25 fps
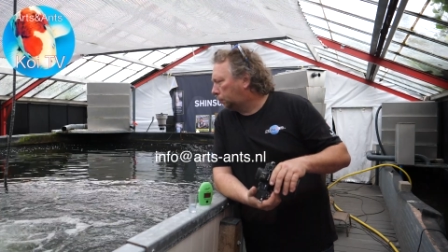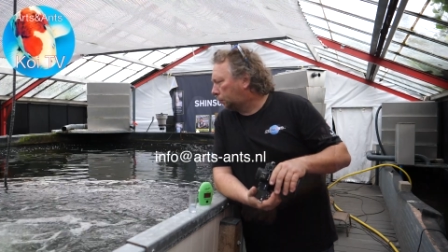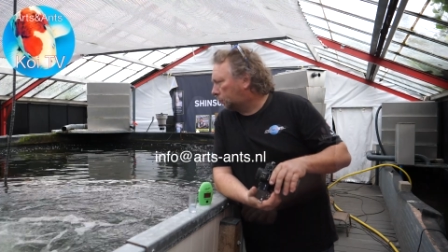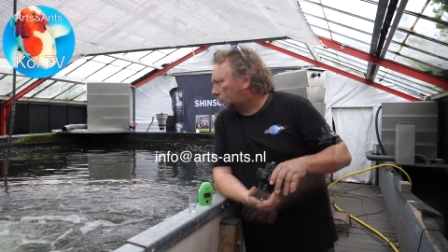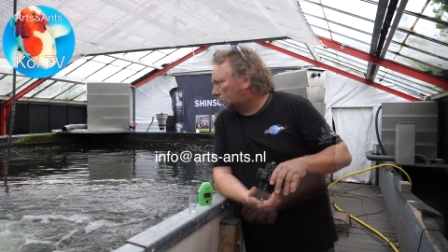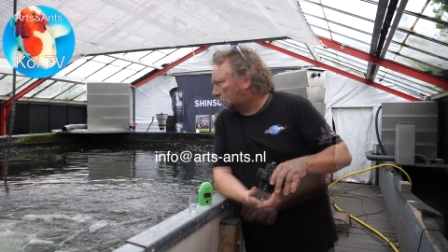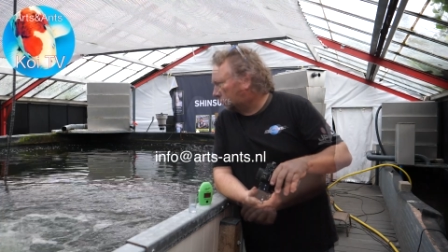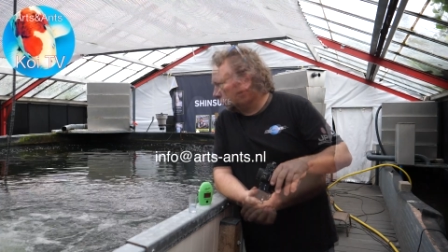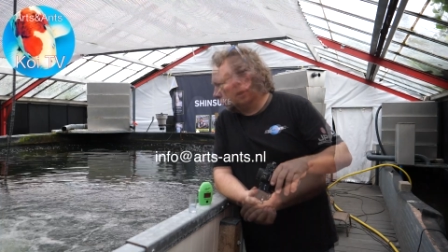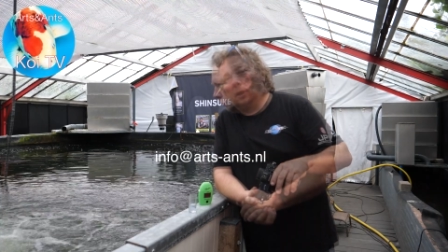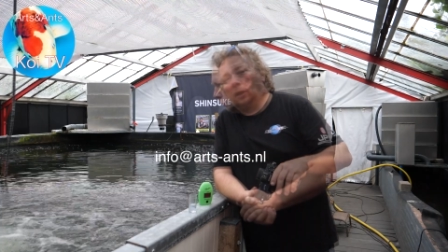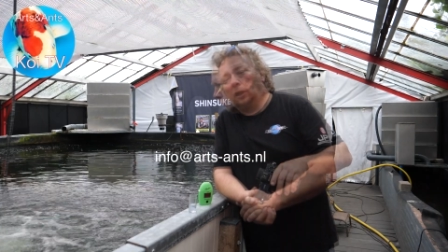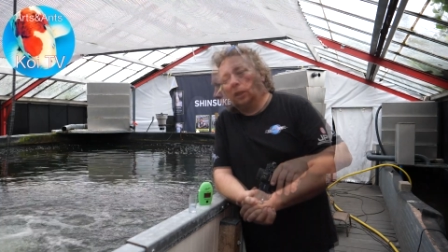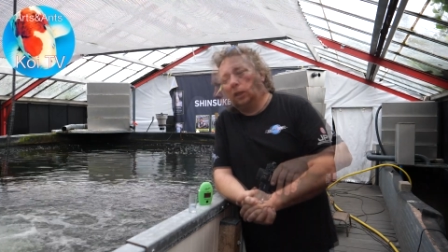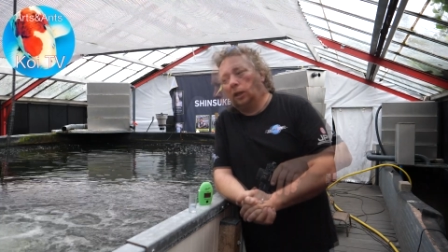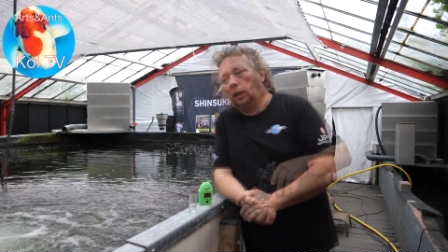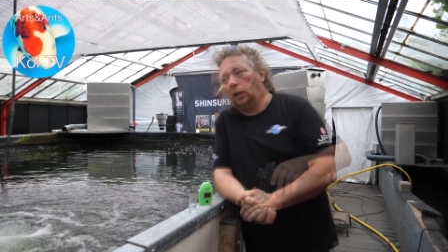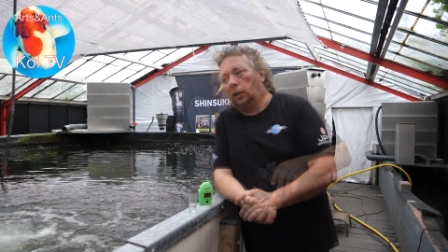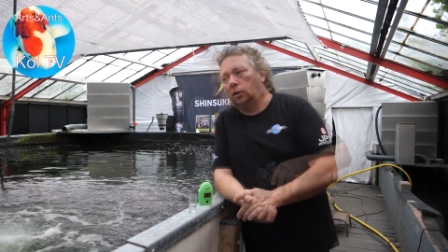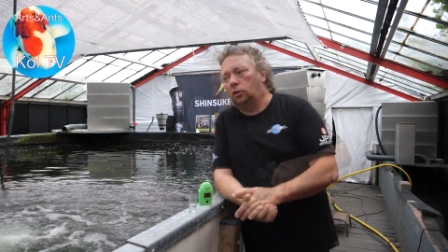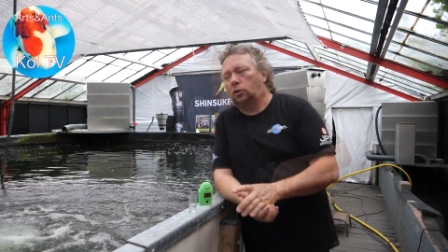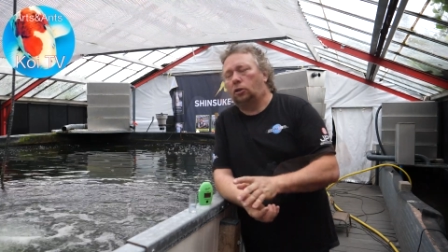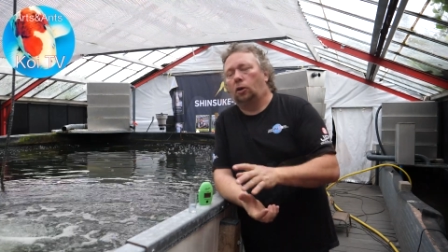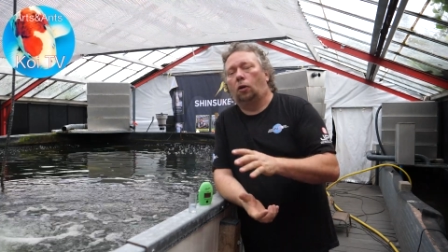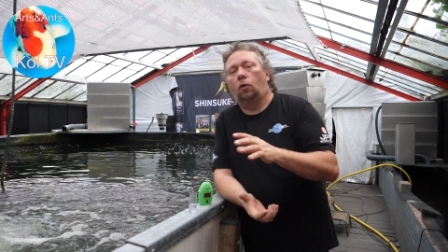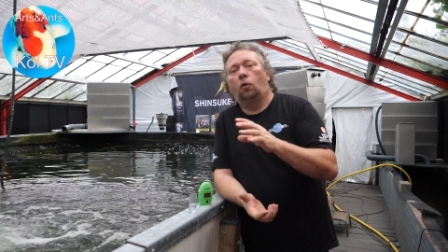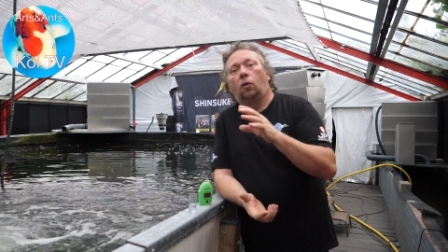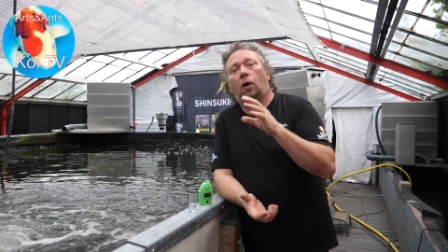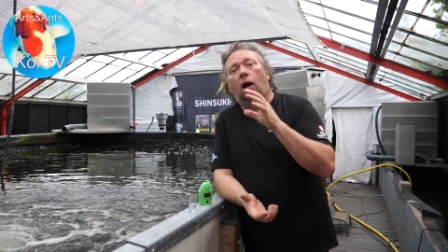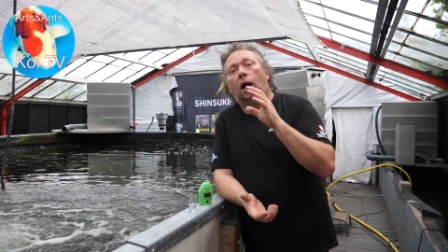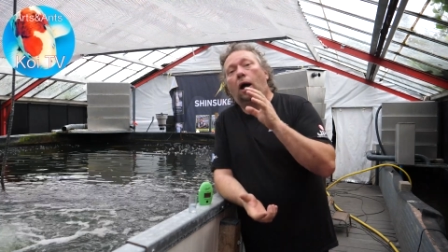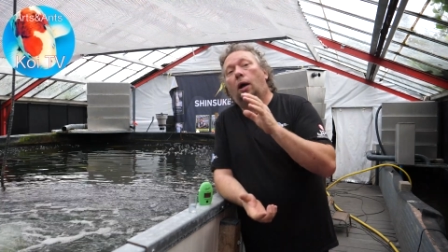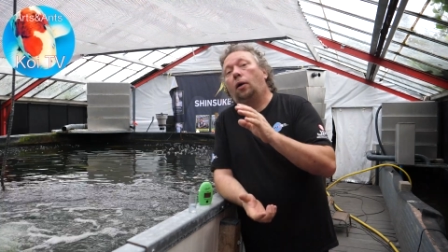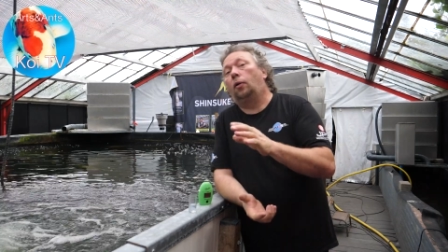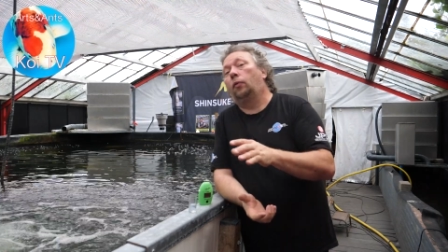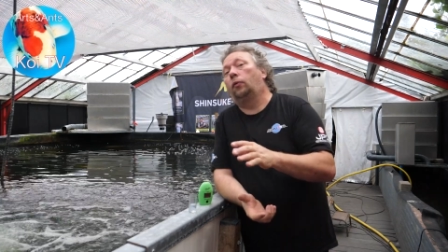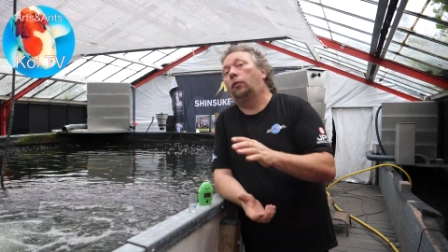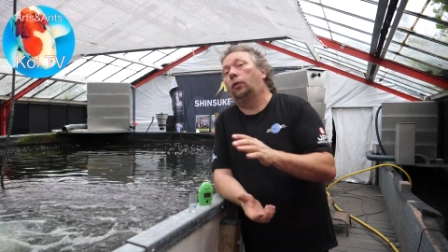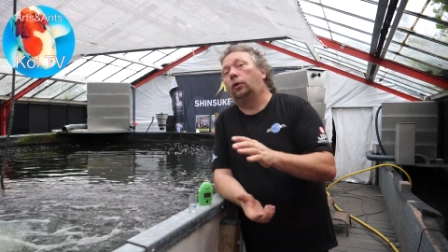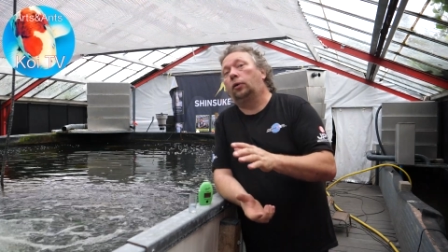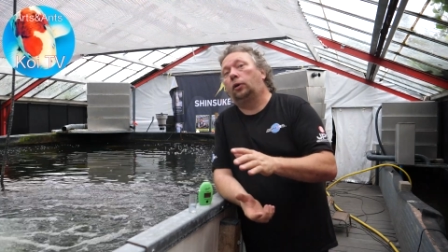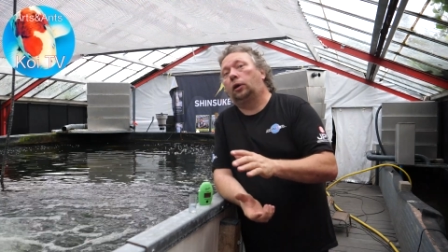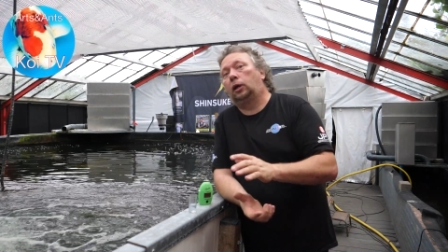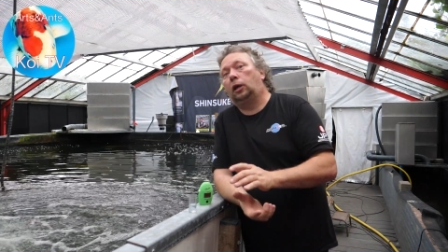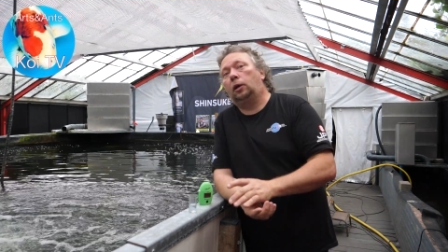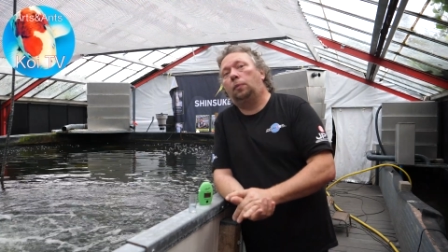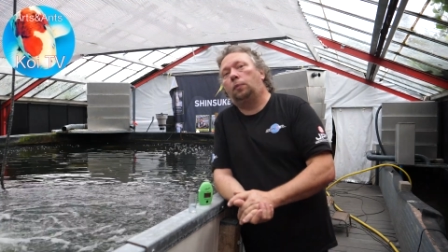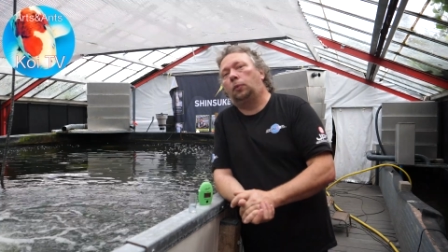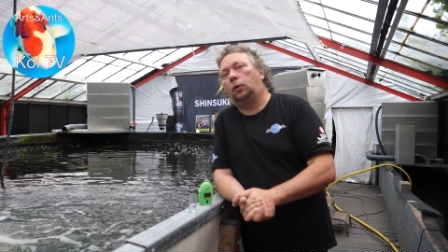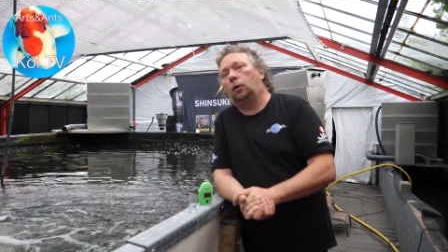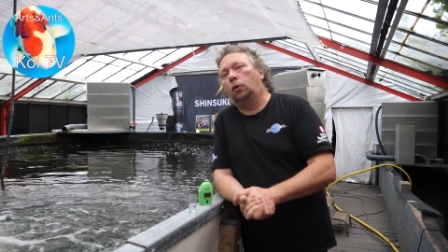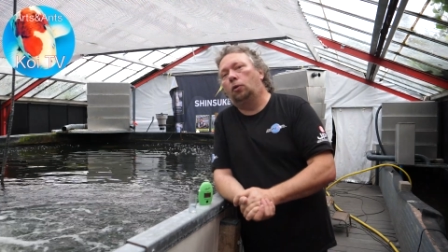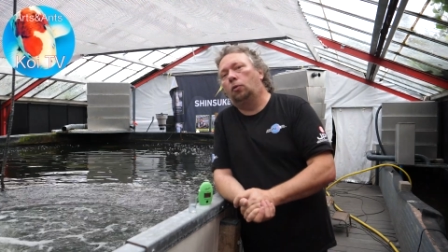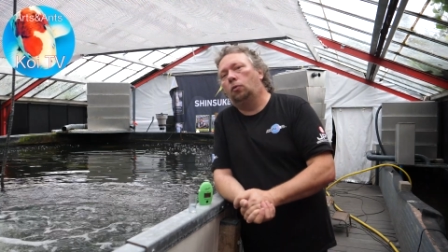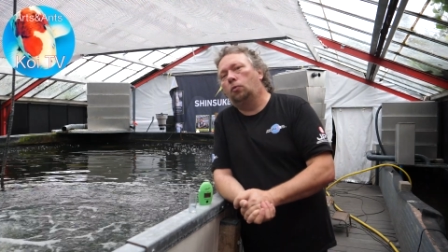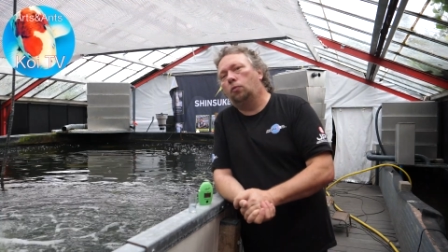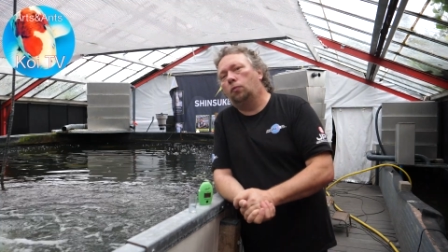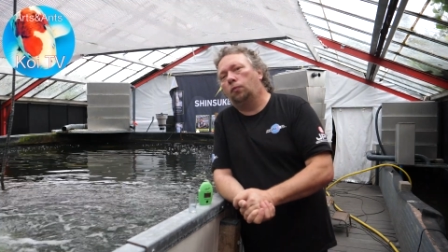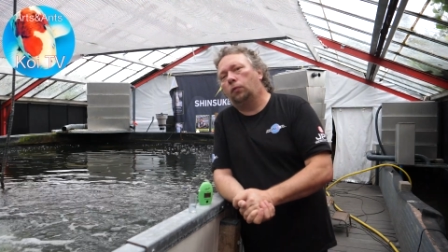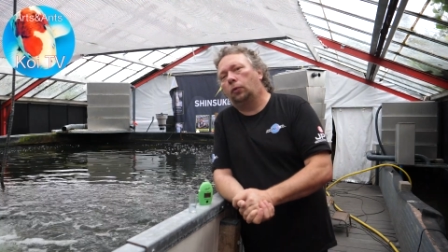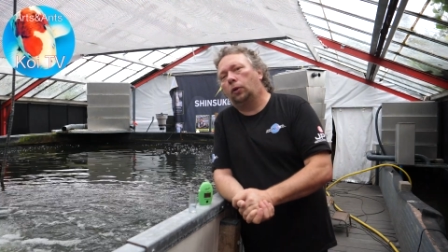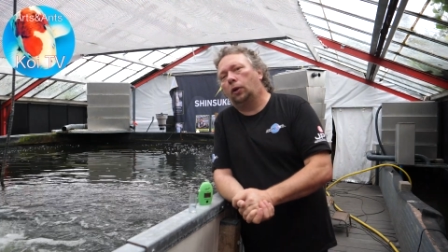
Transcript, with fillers: It's really clear. So I will keep you